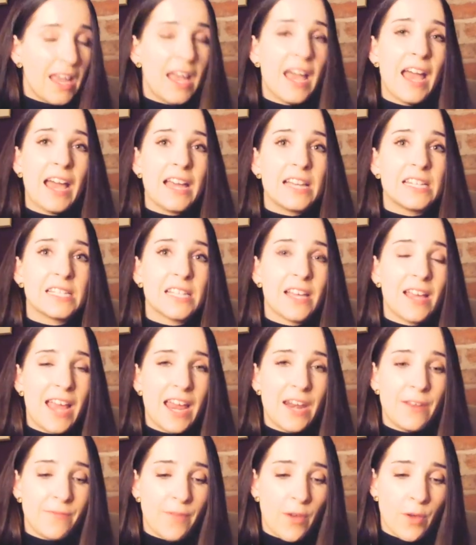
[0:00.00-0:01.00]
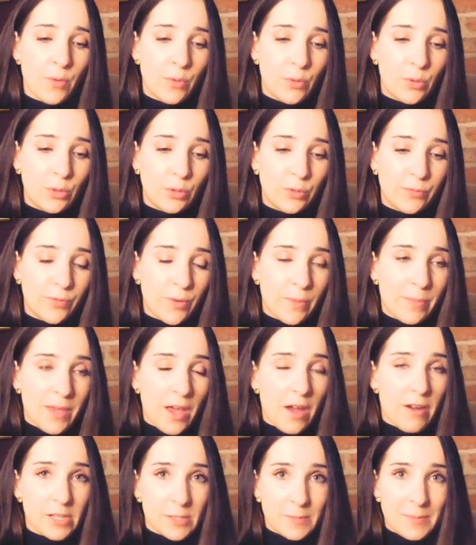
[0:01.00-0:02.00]
And I had a phone call from the
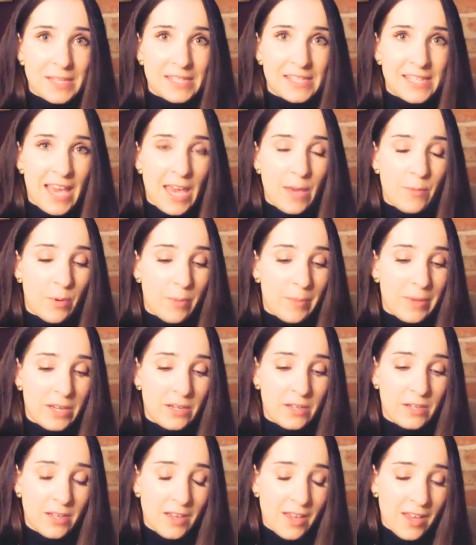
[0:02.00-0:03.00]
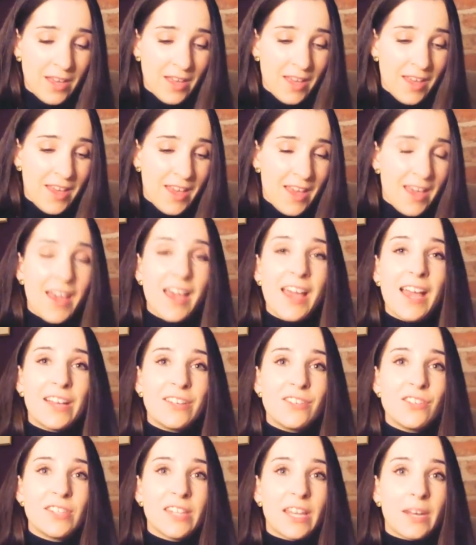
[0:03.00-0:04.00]
RSPCA woman,
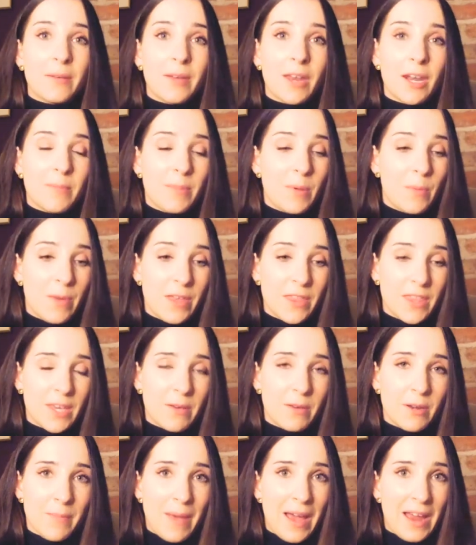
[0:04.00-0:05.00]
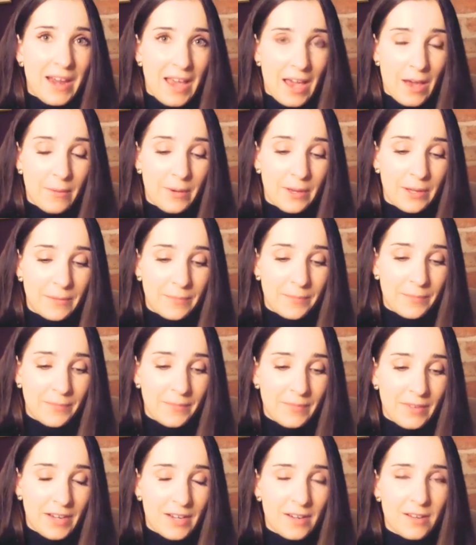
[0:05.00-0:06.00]
and she said, I'm going to be with you in about an hour.
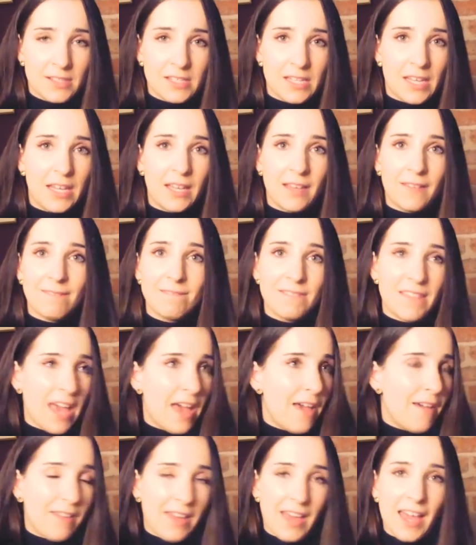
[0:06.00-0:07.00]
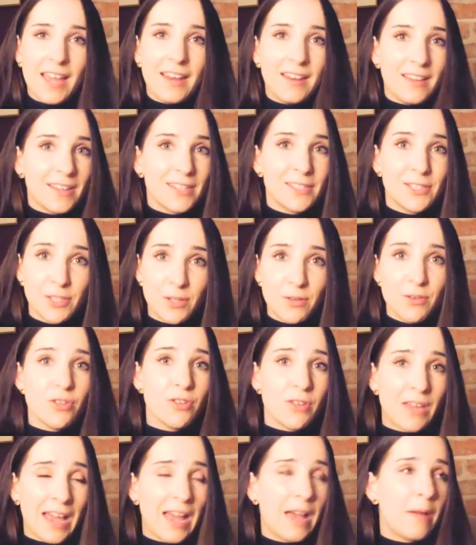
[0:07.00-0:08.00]
And I was like, yeah, okay, like as soon as
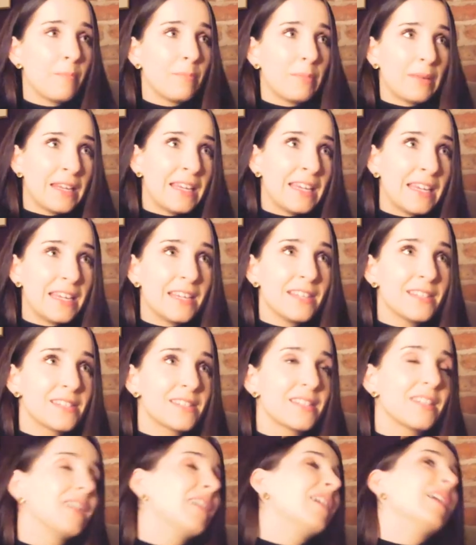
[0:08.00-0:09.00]
you can, please.